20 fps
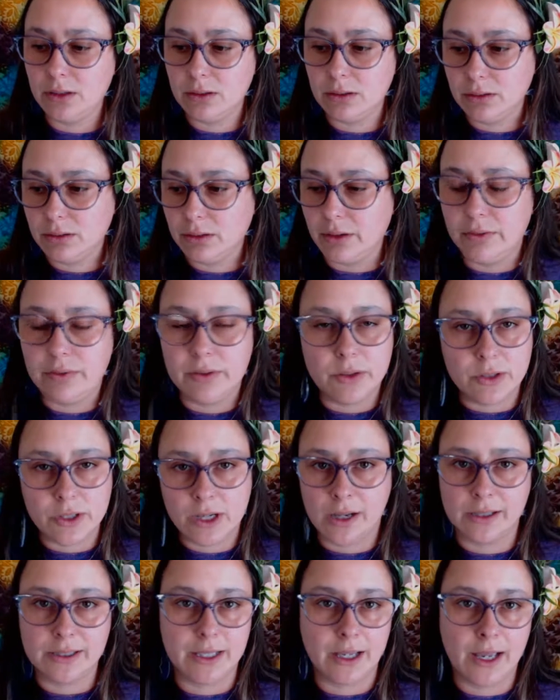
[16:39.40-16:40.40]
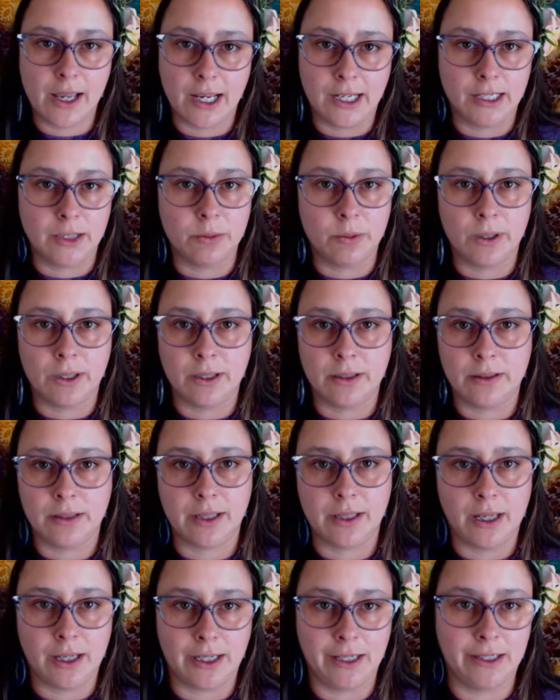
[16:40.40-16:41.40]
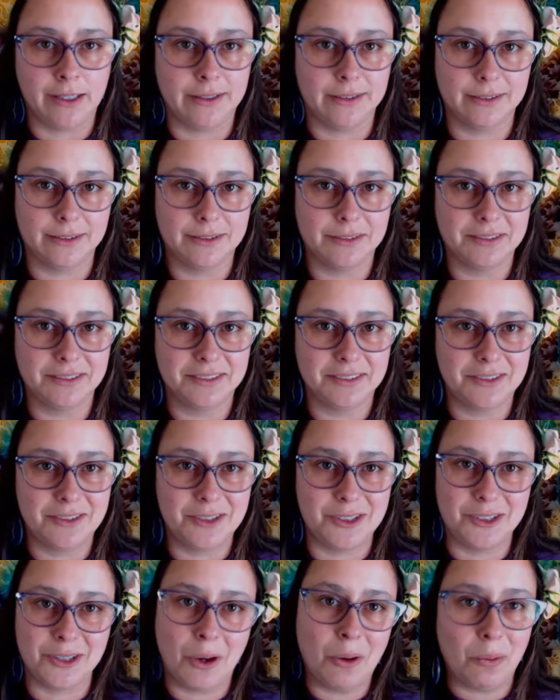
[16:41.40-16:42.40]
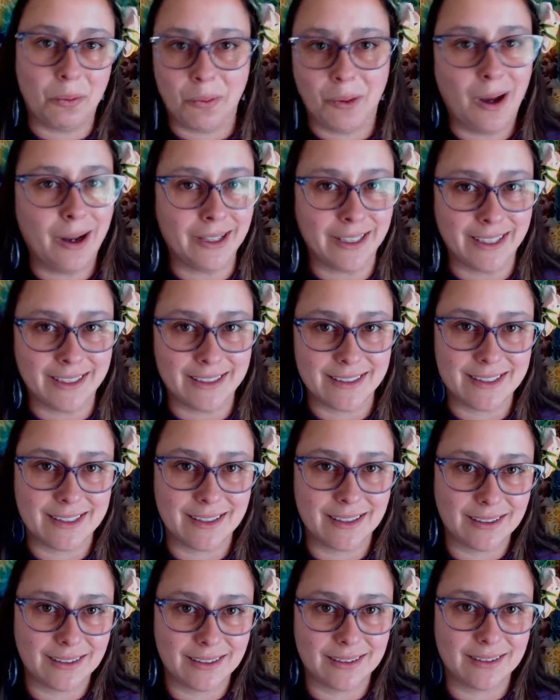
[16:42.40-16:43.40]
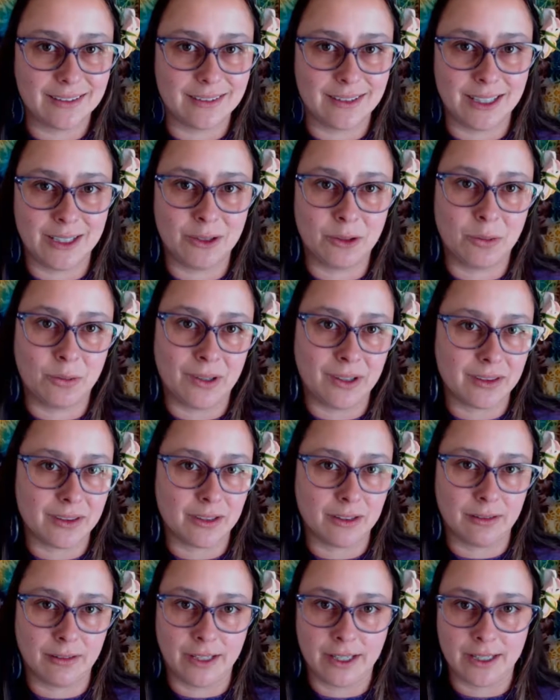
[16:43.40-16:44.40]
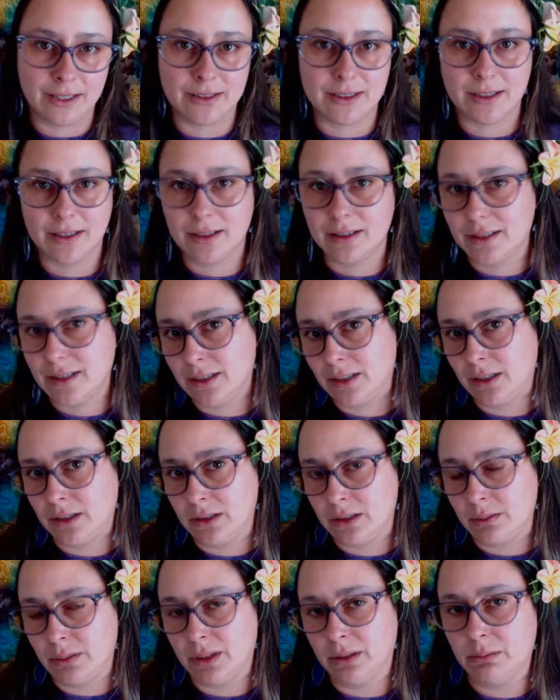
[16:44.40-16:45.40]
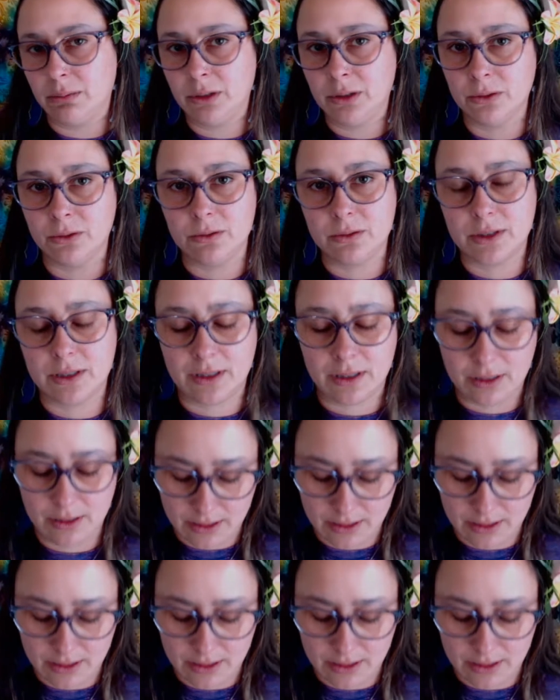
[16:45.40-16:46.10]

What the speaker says: If you talk to anyone, they don't want it. They don't want their land to continue to be abused.